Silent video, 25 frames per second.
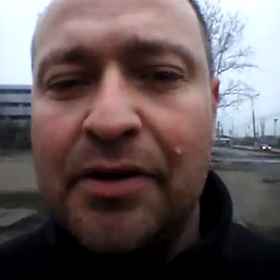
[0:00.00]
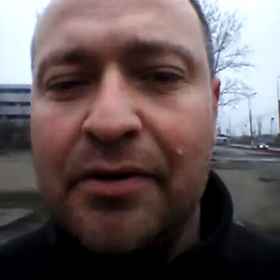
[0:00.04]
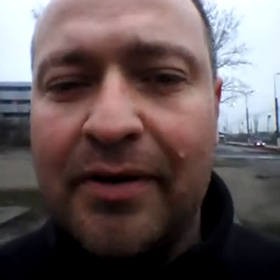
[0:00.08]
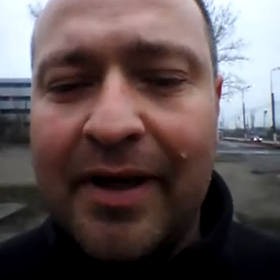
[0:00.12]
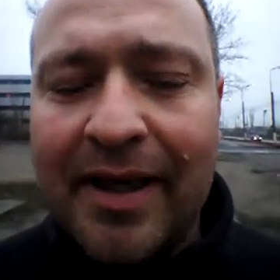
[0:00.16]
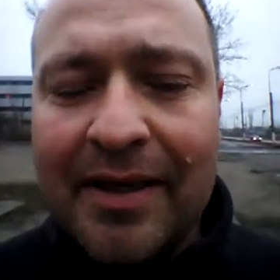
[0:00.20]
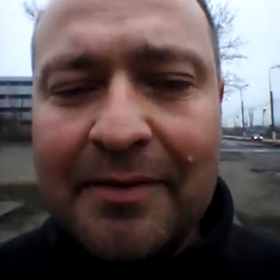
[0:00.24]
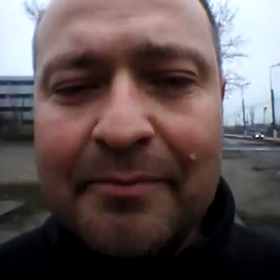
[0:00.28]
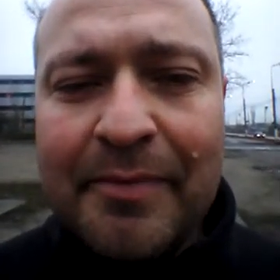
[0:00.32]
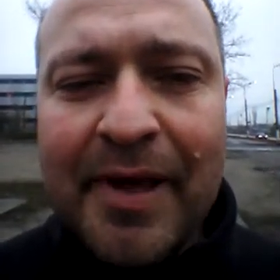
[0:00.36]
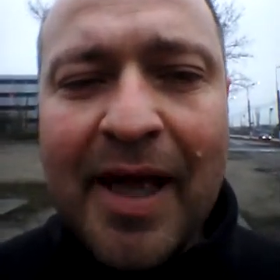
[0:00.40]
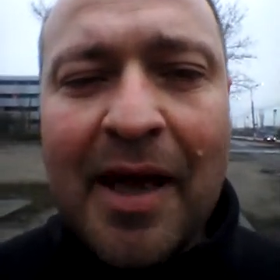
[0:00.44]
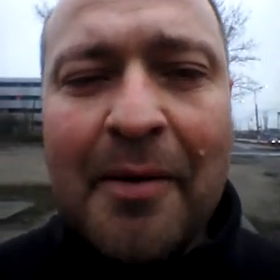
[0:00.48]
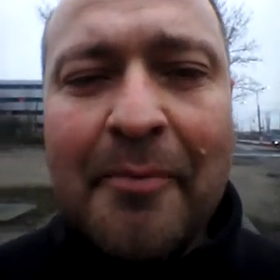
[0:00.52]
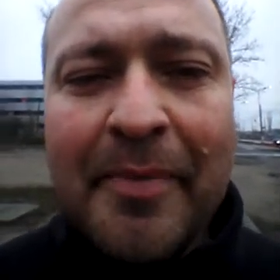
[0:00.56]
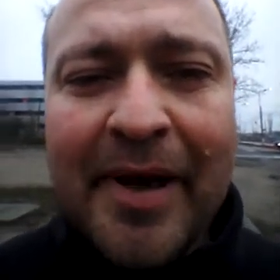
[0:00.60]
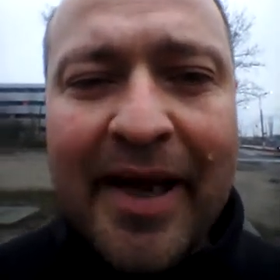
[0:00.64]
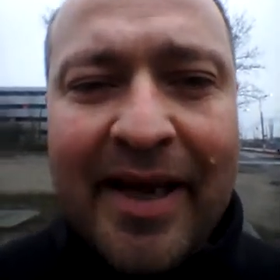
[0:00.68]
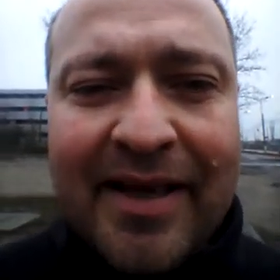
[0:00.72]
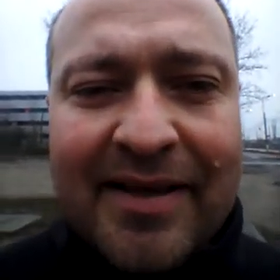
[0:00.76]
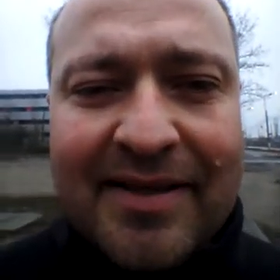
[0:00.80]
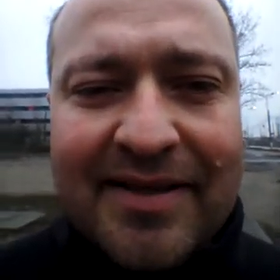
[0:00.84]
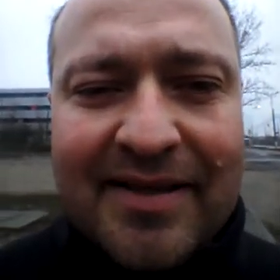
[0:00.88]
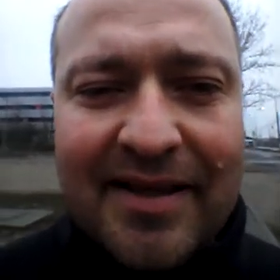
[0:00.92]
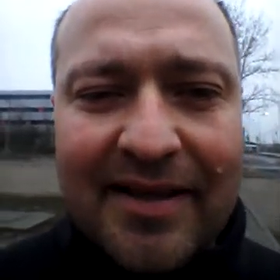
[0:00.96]
you can be
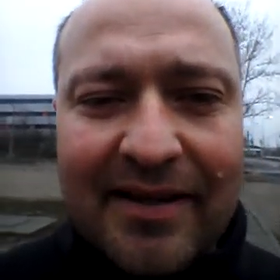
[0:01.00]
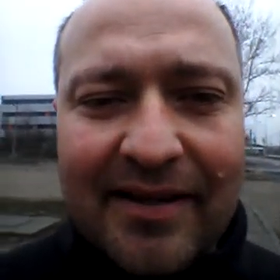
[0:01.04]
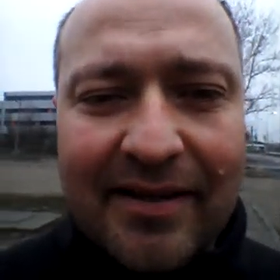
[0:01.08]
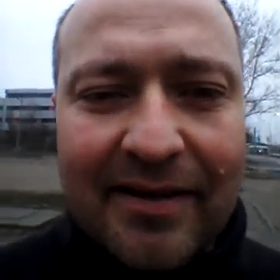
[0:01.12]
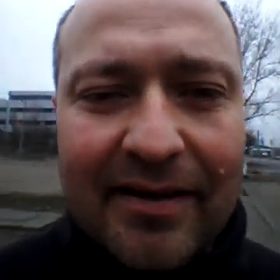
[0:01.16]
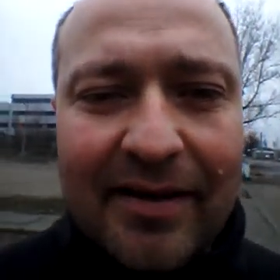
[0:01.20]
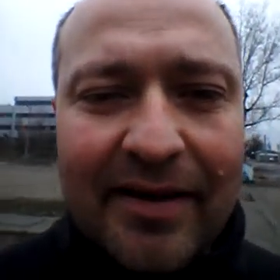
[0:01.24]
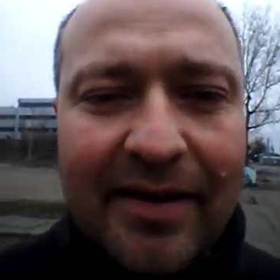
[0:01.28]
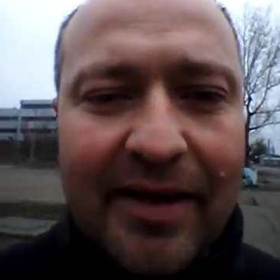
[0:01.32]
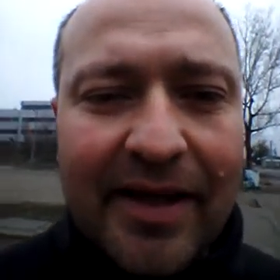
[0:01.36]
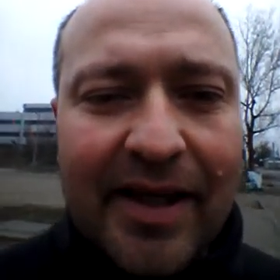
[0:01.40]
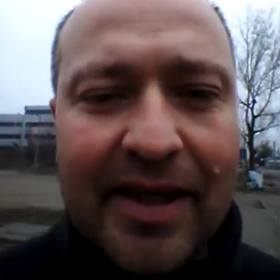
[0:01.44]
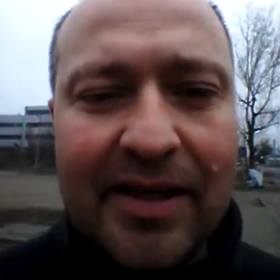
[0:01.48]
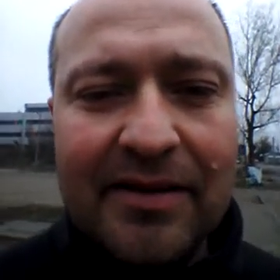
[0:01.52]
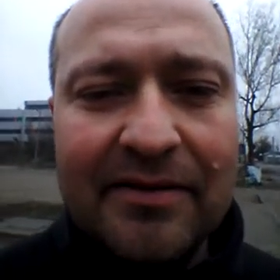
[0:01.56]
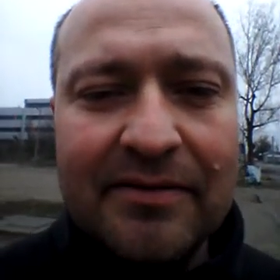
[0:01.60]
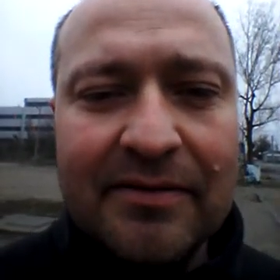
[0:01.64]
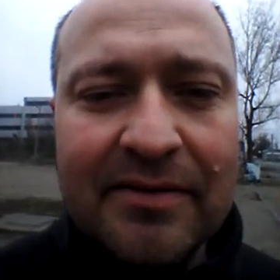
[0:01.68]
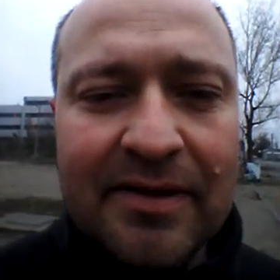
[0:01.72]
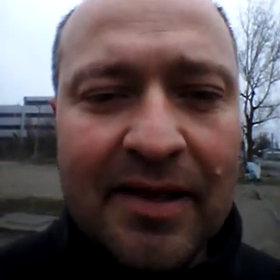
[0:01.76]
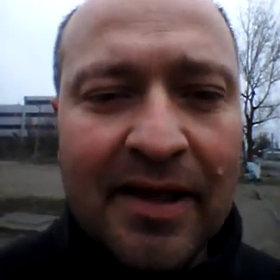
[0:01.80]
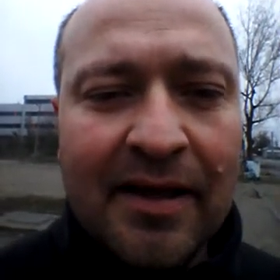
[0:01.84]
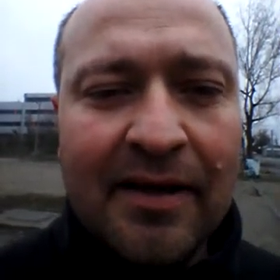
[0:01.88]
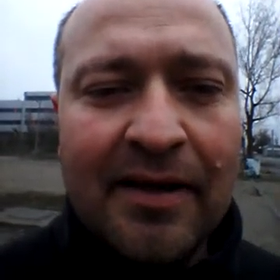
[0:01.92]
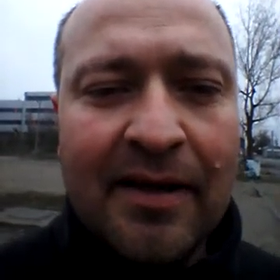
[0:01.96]
amazing
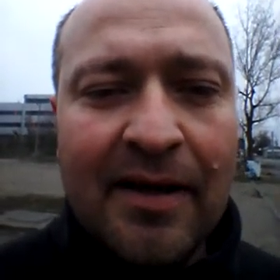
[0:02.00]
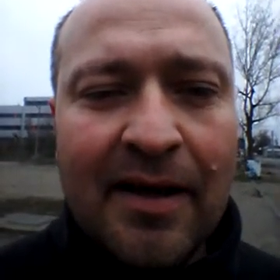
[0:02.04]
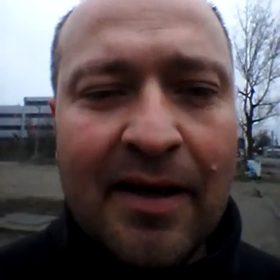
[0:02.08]
in